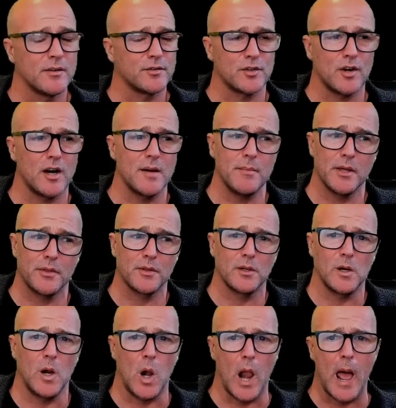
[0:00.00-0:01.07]

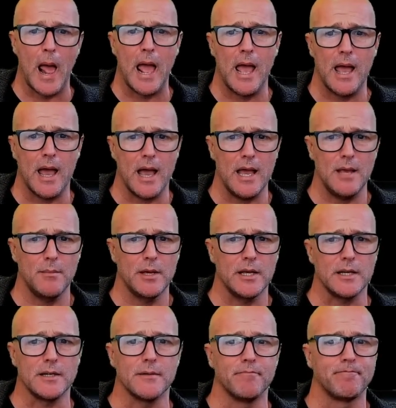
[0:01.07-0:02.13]

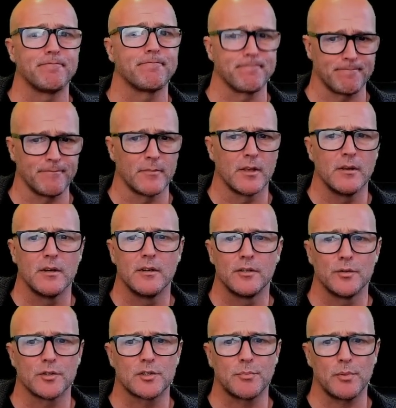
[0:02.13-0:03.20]
trimethylamine.
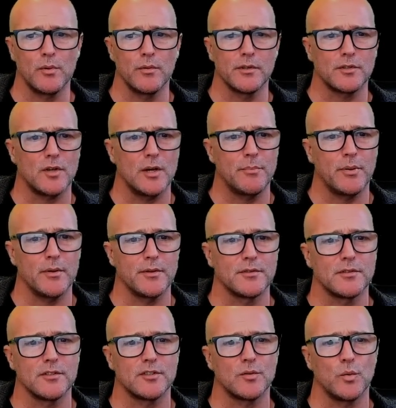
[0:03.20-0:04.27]
To explore this
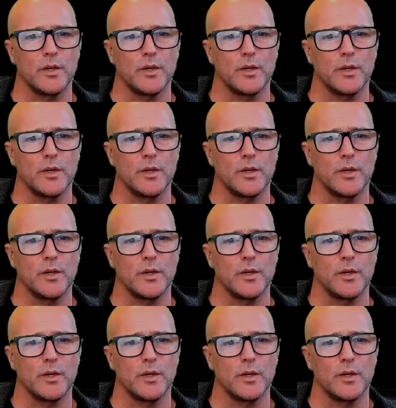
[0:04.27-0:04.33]
hypothesis,